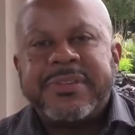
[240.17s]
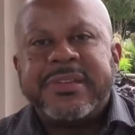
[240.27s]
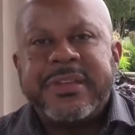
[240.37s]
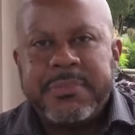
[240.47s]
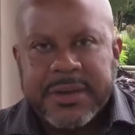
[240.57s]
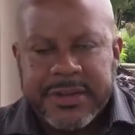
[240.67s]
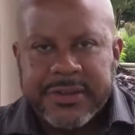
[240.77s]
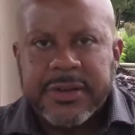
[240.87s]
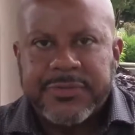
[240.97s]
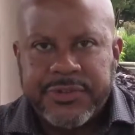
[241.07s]

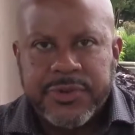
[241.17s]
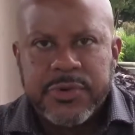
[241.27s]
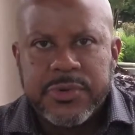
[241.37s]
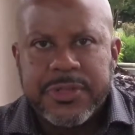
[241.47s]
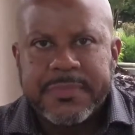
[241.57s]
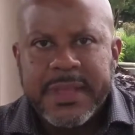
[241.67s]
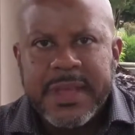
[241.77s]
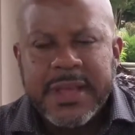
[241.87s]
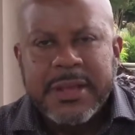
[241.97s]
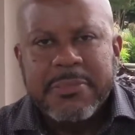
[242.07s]
semblance of truth,
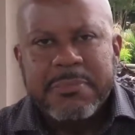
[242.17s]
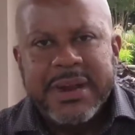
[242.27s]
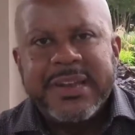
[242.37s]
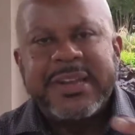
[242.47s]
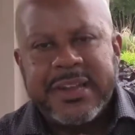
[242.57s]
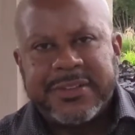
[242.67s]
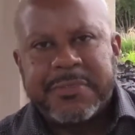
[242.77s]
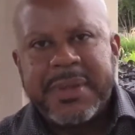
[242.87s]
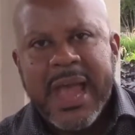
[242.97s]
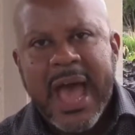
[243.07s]
but it tends
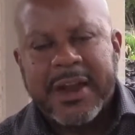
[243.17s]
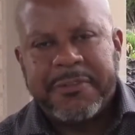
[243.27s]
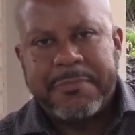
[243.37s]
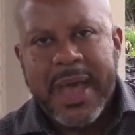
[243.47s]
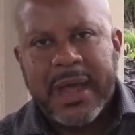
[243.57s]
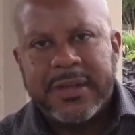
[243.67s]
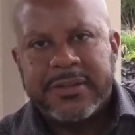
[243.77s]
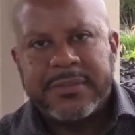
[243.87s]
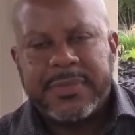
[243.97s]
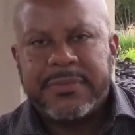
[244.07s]
to be out of
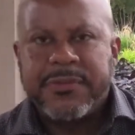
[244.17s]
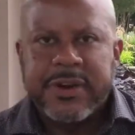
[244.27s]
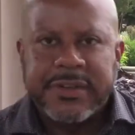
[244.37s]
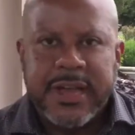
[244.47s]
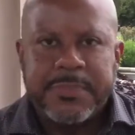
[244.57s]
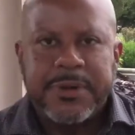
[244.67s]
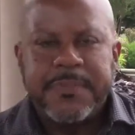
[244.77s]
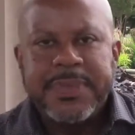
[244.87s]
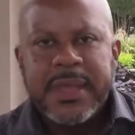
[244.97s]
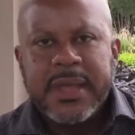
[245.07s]
balance. For example,
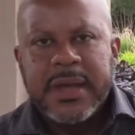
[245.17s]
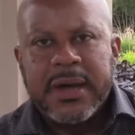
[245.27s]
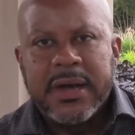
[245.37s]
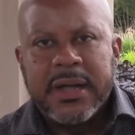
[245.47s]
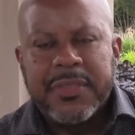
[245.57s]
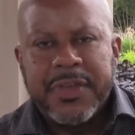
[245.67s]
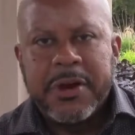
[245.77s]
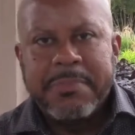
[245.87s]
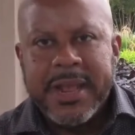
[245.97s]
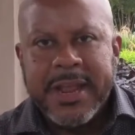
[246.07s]
there
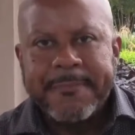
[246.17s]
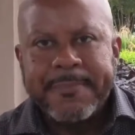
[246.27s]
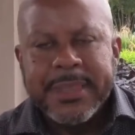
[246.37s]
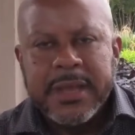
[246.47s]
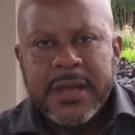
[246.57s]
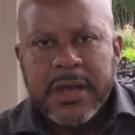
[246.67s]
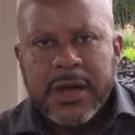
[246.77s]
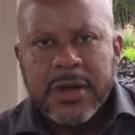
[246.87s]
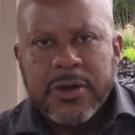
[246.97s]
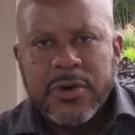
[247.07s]
are many
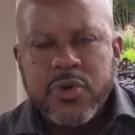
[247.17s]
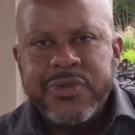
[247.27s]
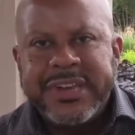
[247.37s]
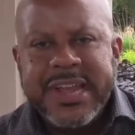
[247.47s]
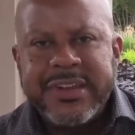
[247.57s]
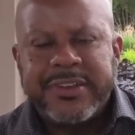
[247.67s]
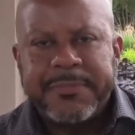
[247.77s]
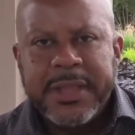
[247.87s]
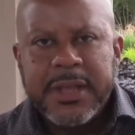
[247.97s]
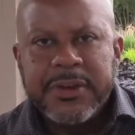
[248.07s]
who teach
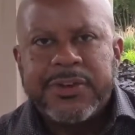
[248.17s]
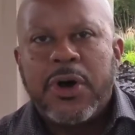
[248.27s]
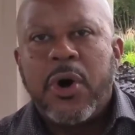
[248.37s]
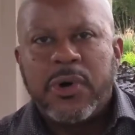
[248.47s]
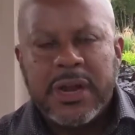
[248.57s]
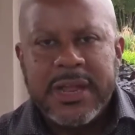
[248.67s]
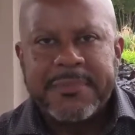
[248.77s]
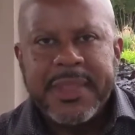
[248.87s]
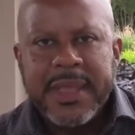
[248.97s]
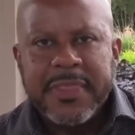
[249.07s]
totally
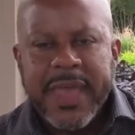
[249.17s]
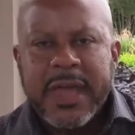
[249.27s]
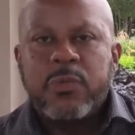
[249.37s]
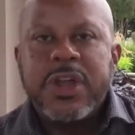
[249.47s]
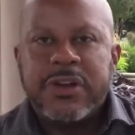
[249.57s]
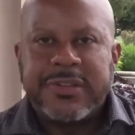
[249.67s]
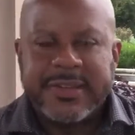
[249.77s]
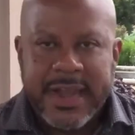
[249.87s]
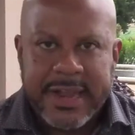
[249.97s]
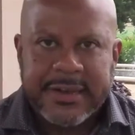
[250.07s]
that we are
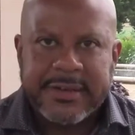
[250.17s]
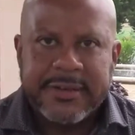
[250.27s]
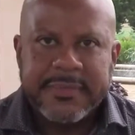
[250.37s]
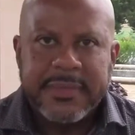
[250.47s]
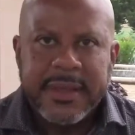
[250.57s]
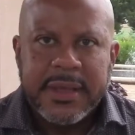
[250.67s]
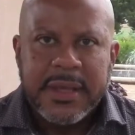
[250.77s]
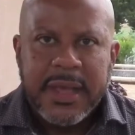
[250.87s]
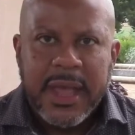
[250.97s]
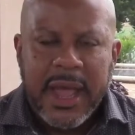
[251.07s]
saints
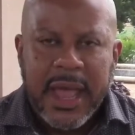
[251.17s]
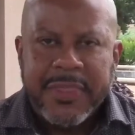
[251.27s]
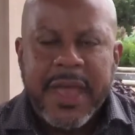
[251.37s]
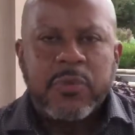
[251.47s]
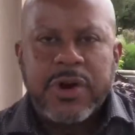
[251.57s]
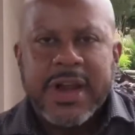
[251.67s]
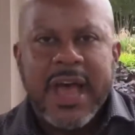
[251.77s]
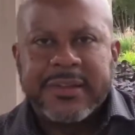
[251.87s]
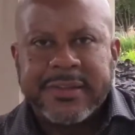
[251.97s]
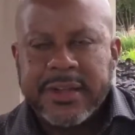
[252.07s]
and that we're
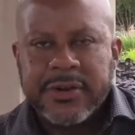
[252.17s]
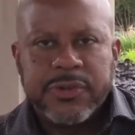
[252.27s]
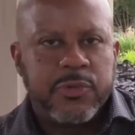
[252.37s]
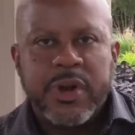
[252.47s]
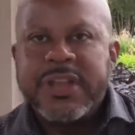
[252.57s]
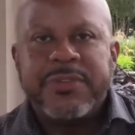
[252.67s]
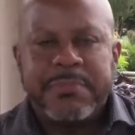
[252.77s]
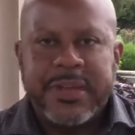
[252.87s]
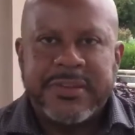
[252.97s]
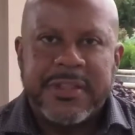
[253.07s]
not sinners. Won't
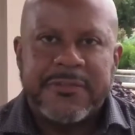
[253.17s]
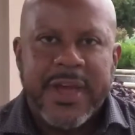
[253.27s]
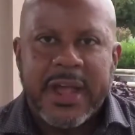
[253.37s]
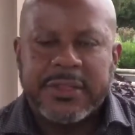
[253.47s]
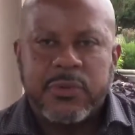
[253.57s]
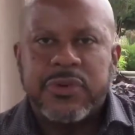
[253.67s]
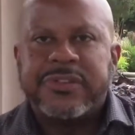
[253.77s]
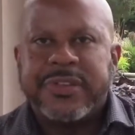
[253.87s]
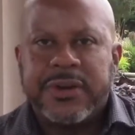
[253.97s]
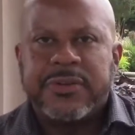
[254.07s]
even mention the fact that we're
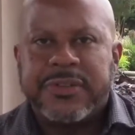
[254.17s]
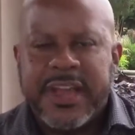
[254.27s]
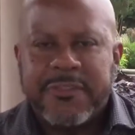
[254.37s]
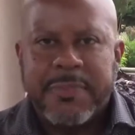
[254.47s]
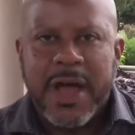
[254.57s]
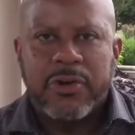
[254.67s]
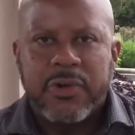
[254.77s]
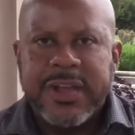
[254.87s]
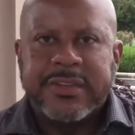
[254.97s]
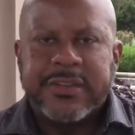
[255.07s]
sinners saved by
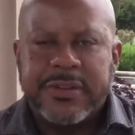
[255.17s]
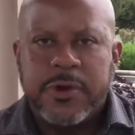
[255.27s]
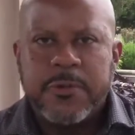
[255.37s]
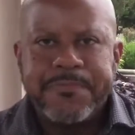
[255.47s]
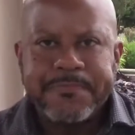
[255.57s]
grace. And so